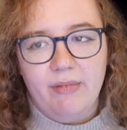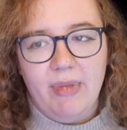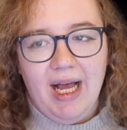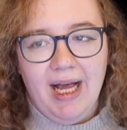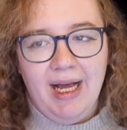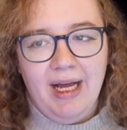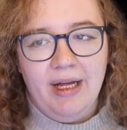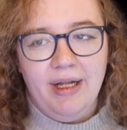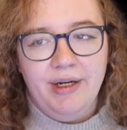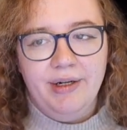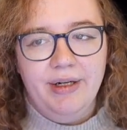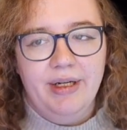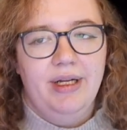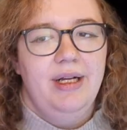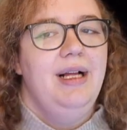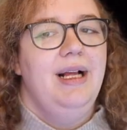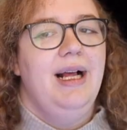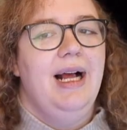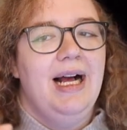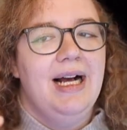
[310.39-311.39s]
And
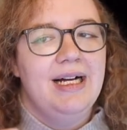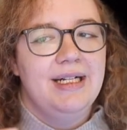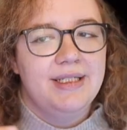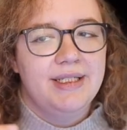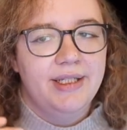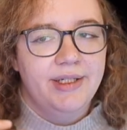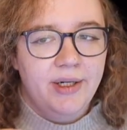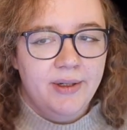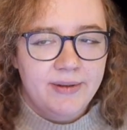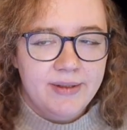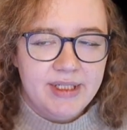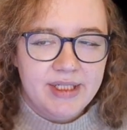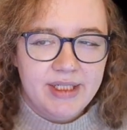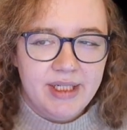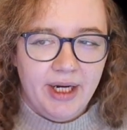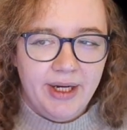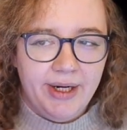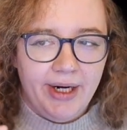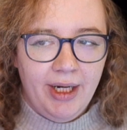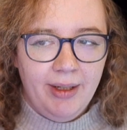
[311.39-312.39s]
as the nodes
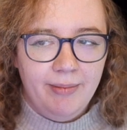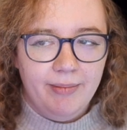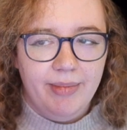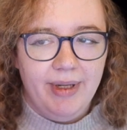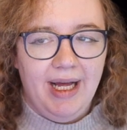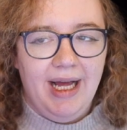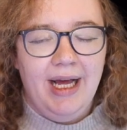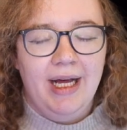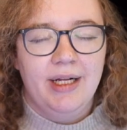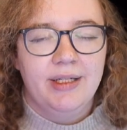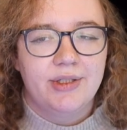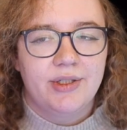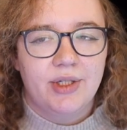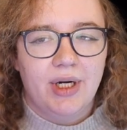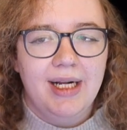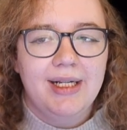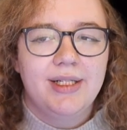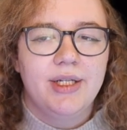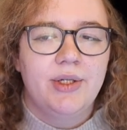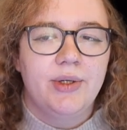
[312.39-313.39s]
start up and
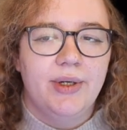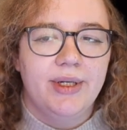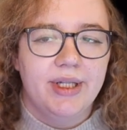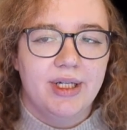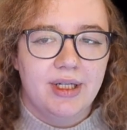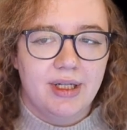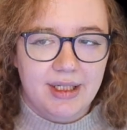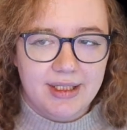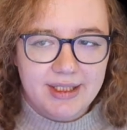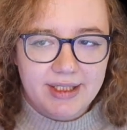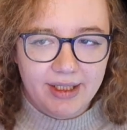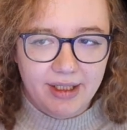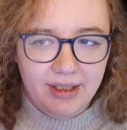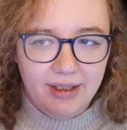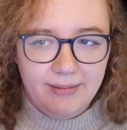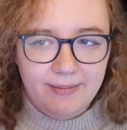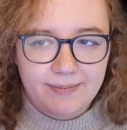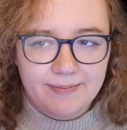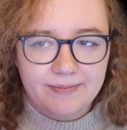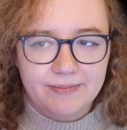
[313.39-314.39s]
try to join the
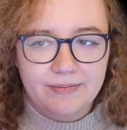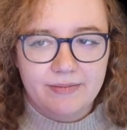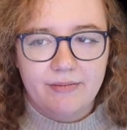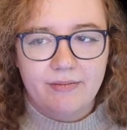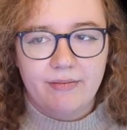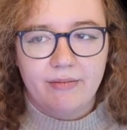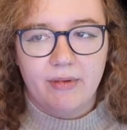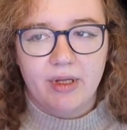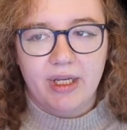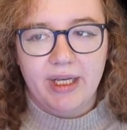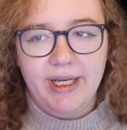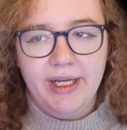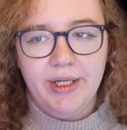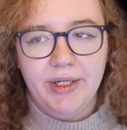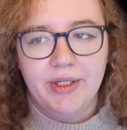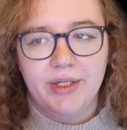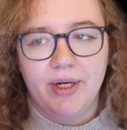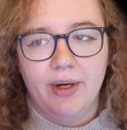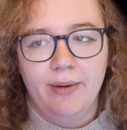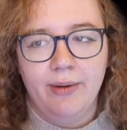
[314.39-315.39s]
cluster,
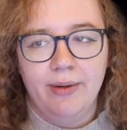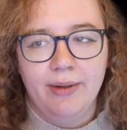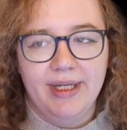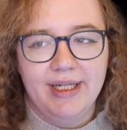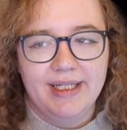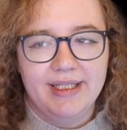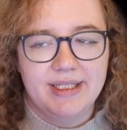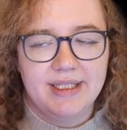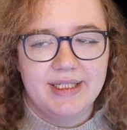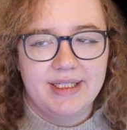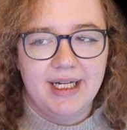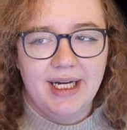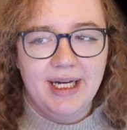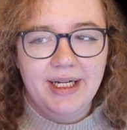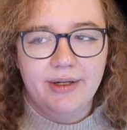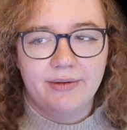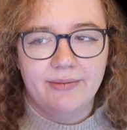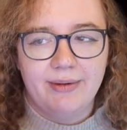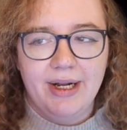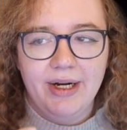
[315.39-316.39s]
each node is
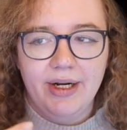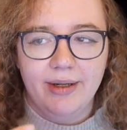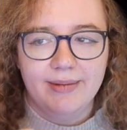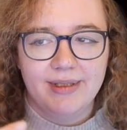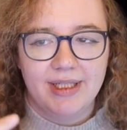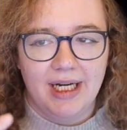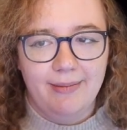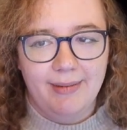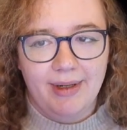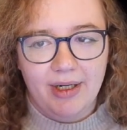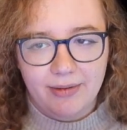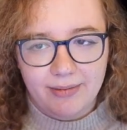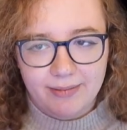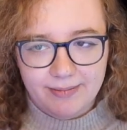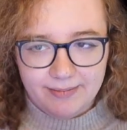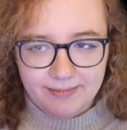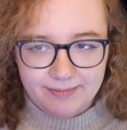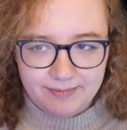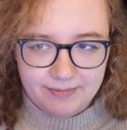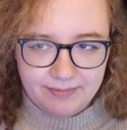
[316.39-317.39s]
assigned a random timeout.
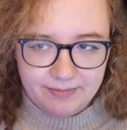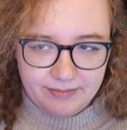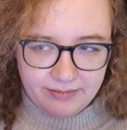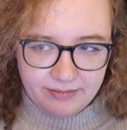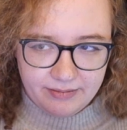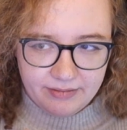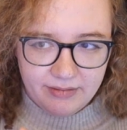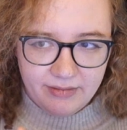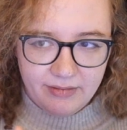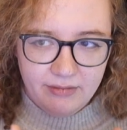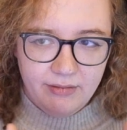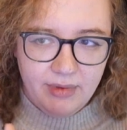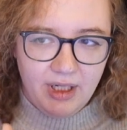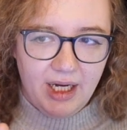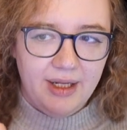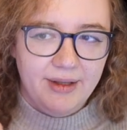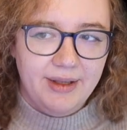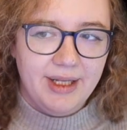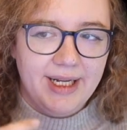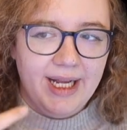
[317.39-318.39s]

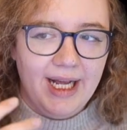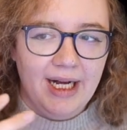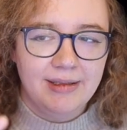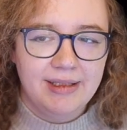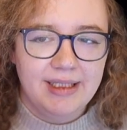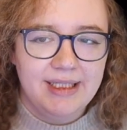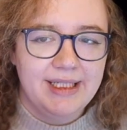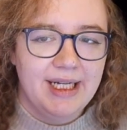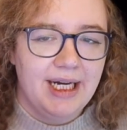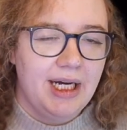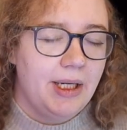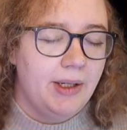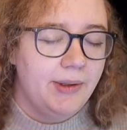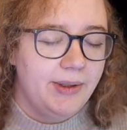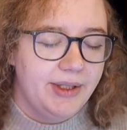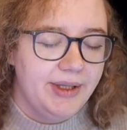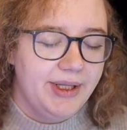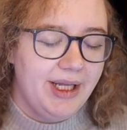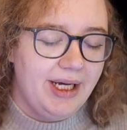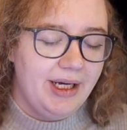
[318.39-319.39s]
And they're counting down
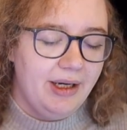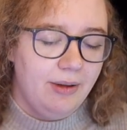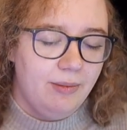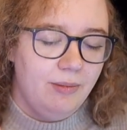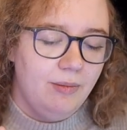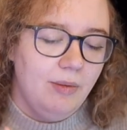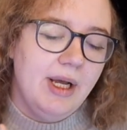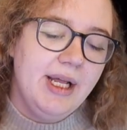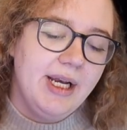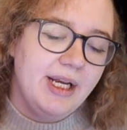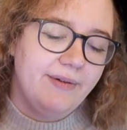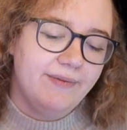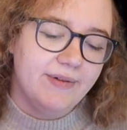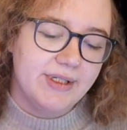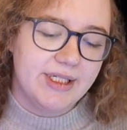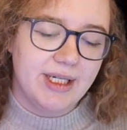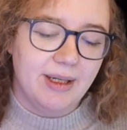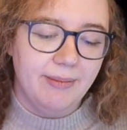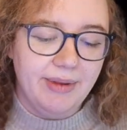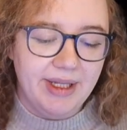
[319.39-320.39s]
and they're waiting for
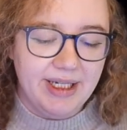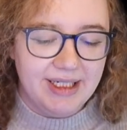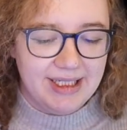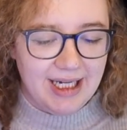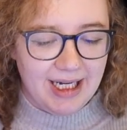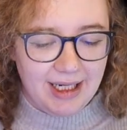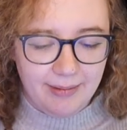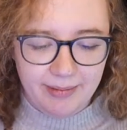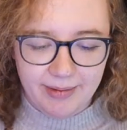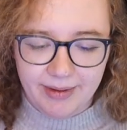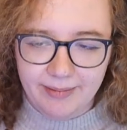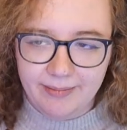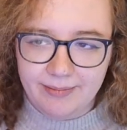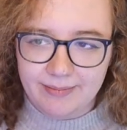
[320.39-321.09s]
something to happen.